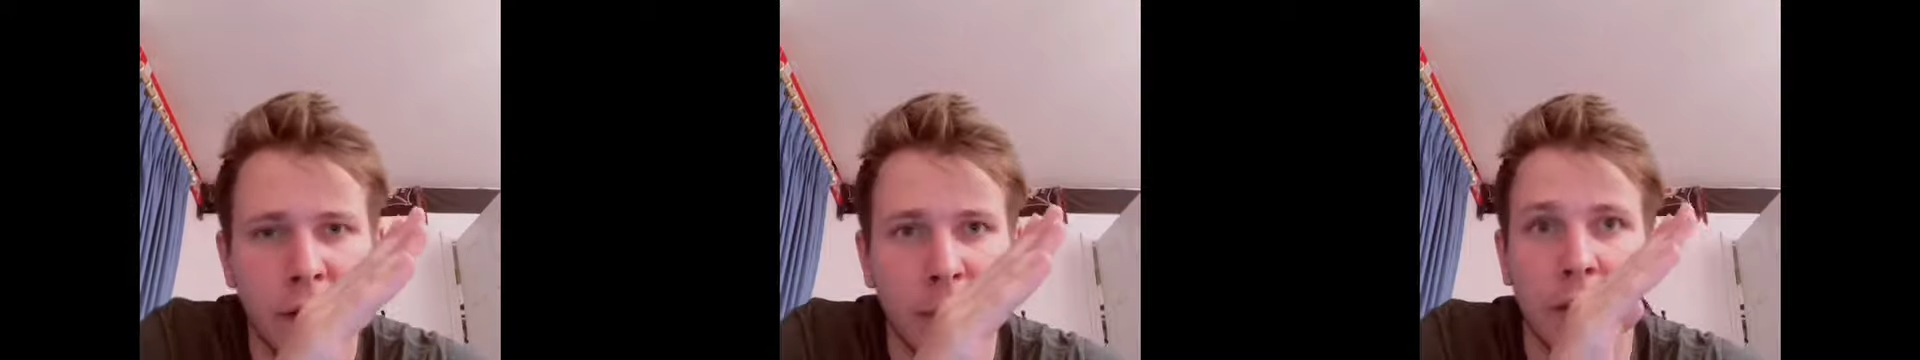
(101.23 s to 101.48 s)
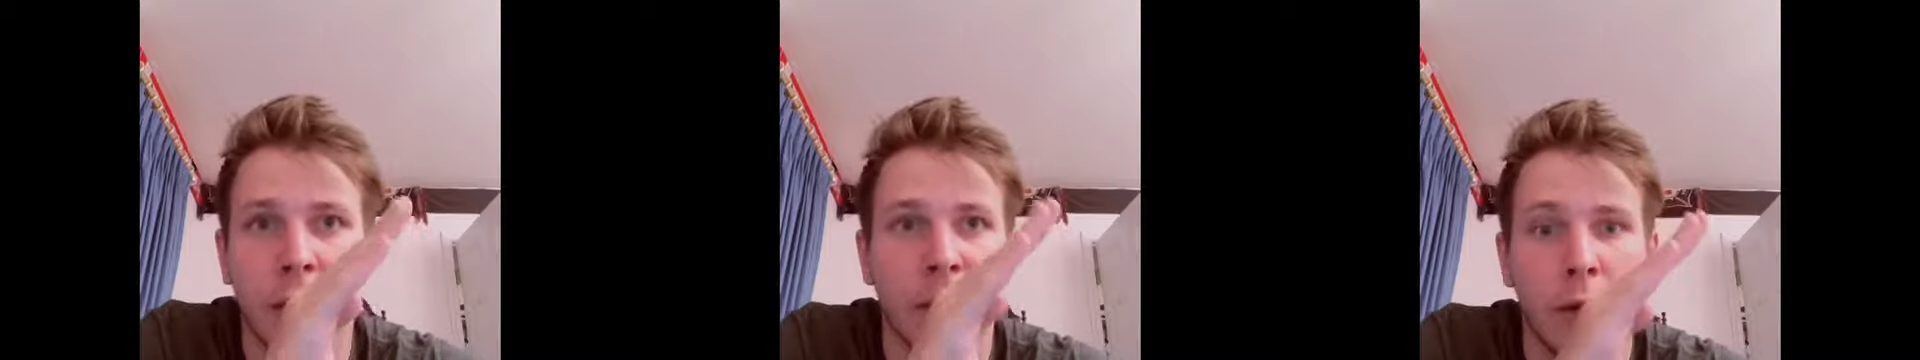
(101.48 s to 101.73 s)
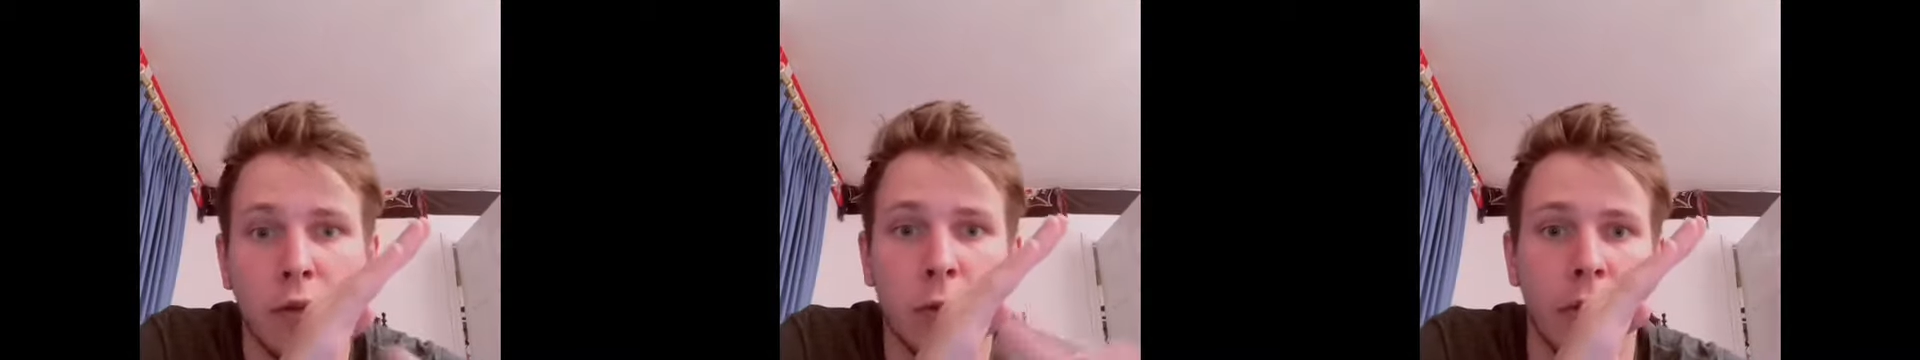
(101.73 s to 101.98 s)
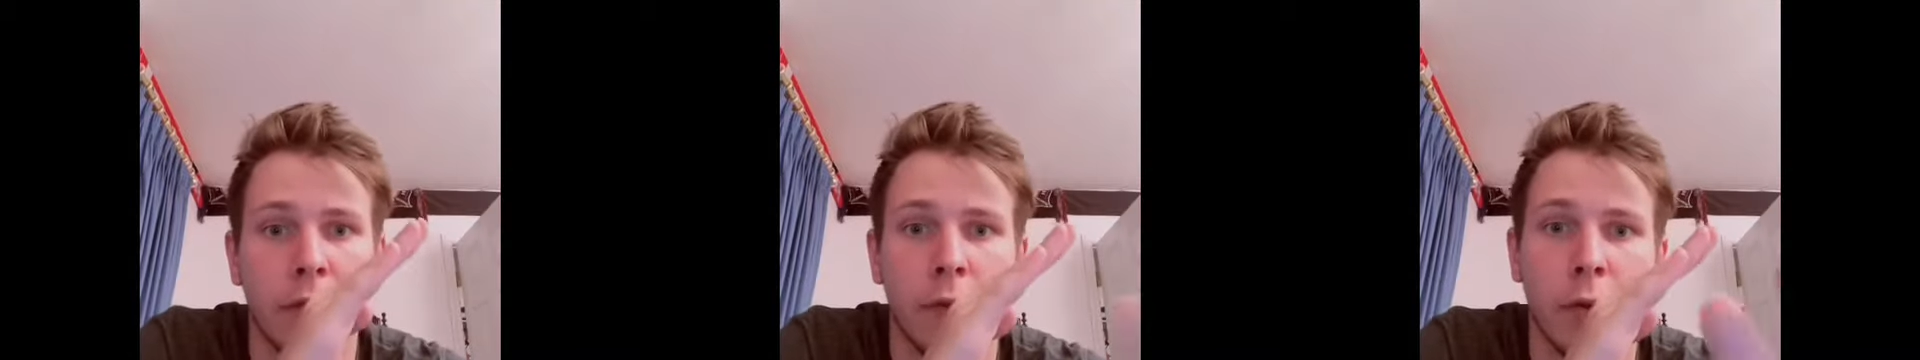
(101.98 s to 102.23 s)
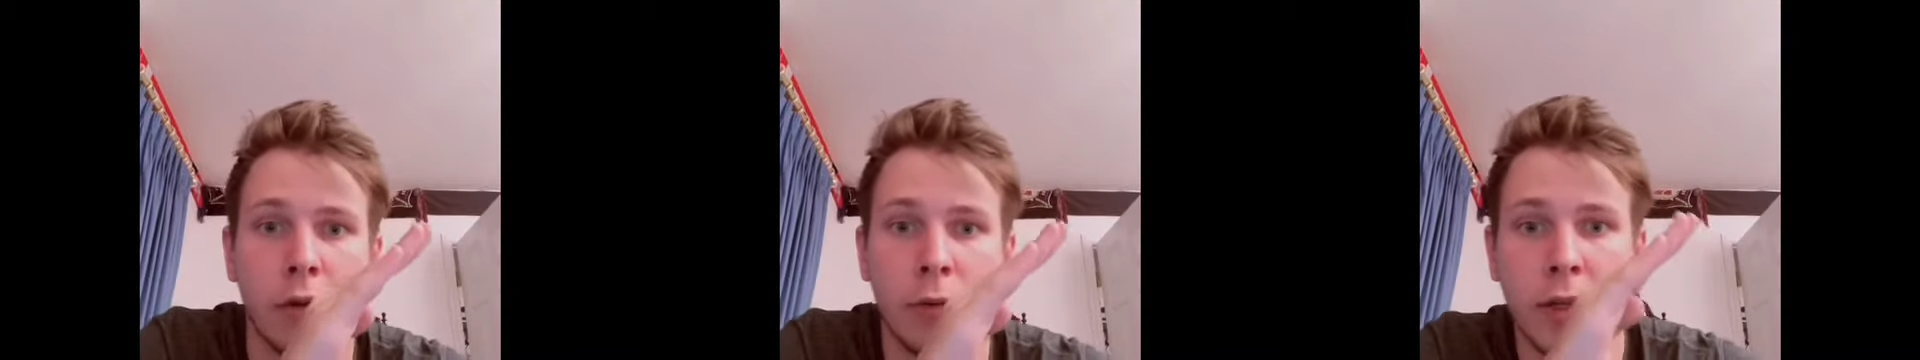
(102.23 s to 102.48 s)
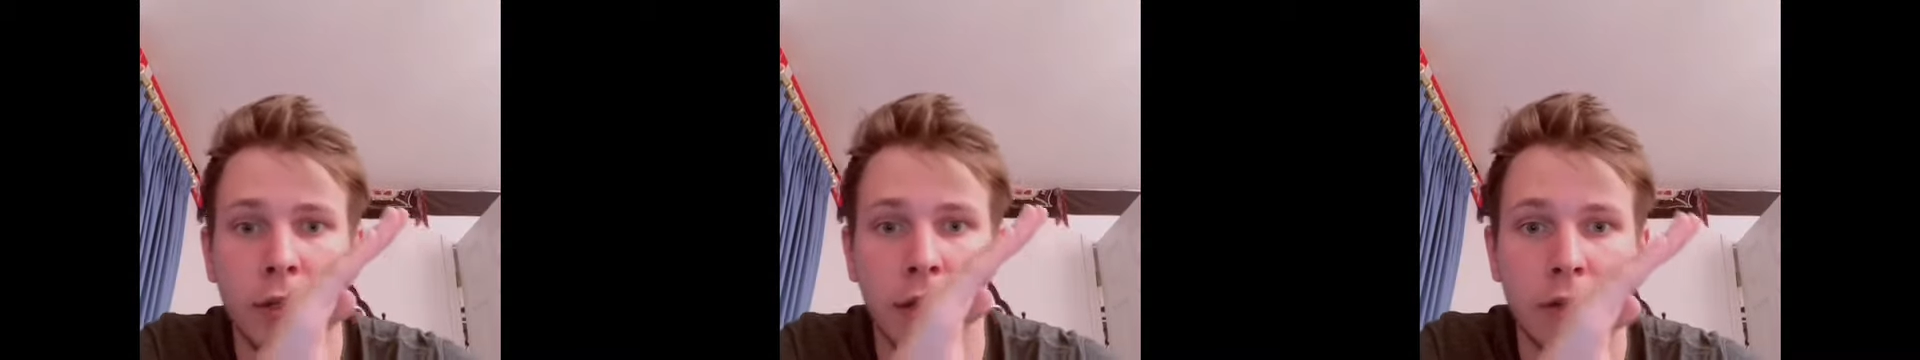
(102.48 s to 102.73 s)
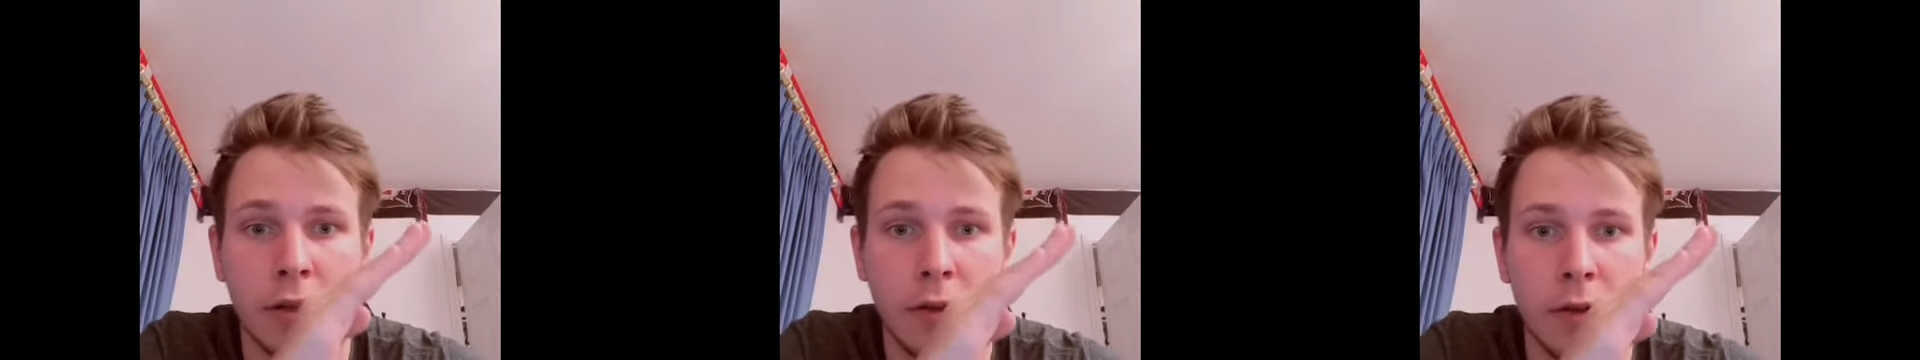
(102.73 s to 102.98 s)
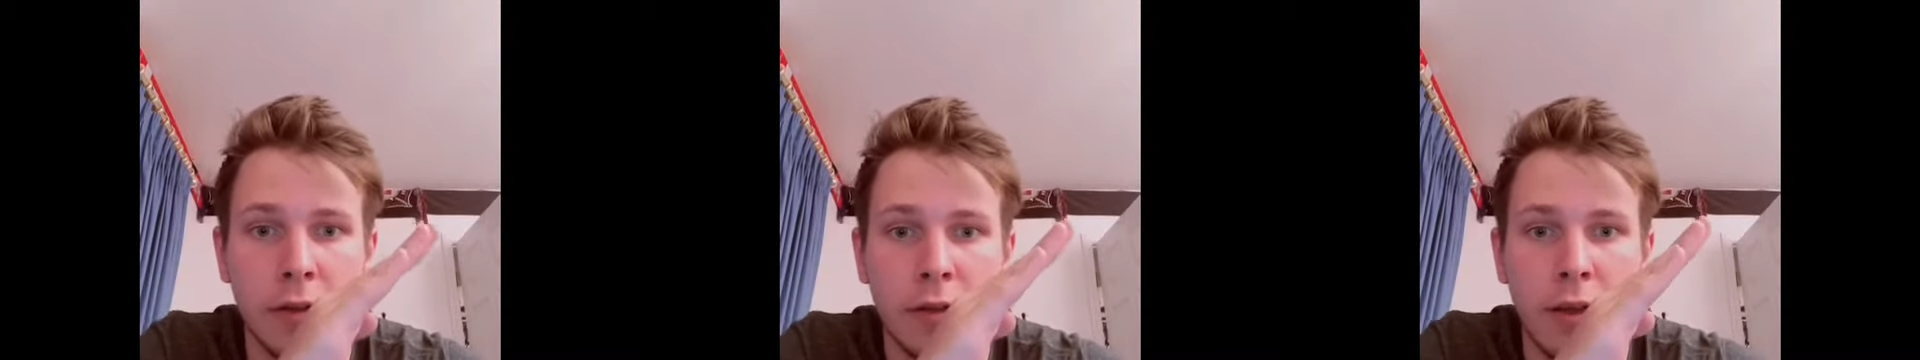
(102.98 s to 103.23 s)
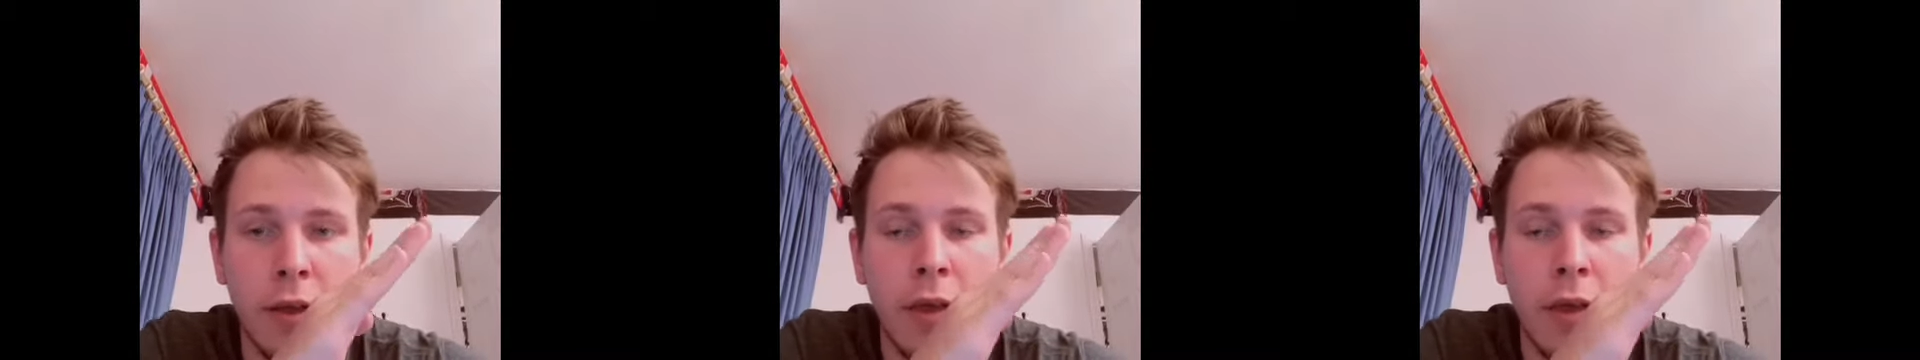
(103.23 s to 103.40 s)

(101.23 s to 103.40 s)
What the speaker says: to be about 24, 26 degrees,